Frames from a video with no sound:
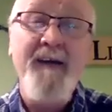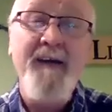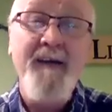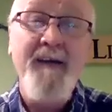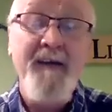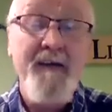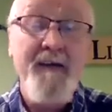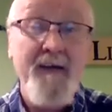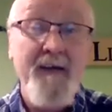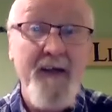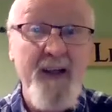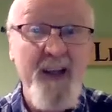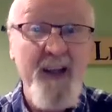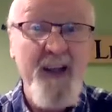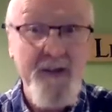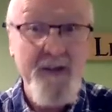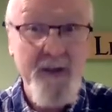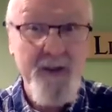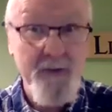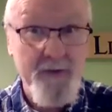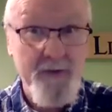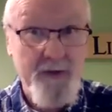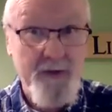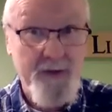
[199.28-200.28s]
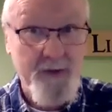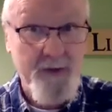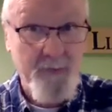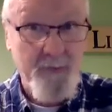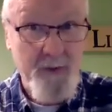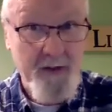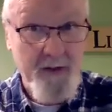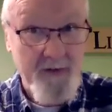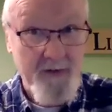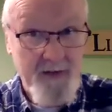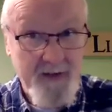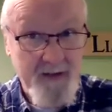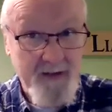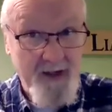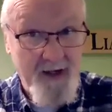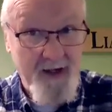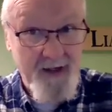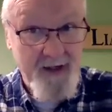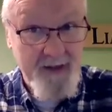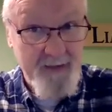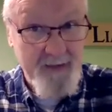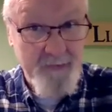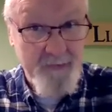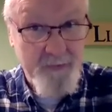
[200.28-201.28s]
and then you'd swear to
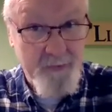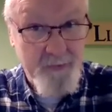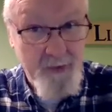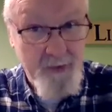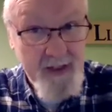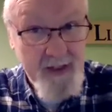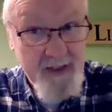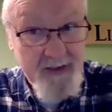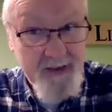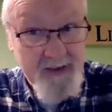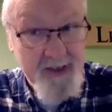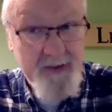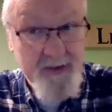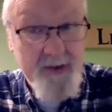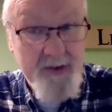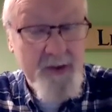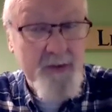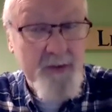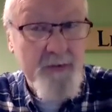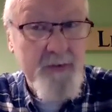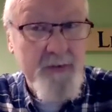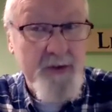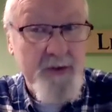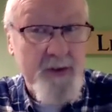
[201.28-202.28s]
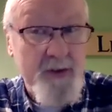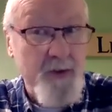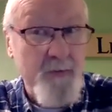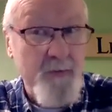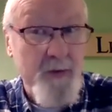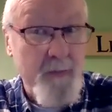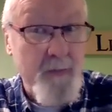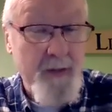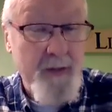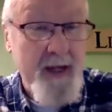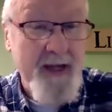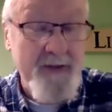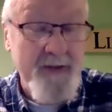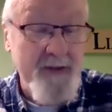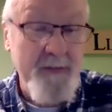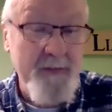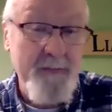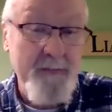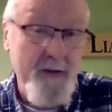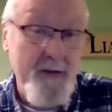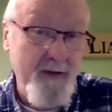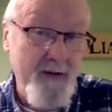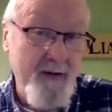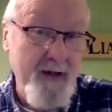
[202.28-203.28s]
God he winked at you as you were passing
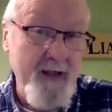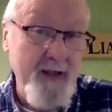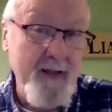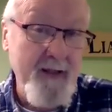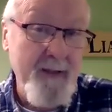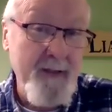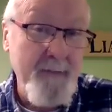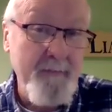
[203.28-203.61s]
by.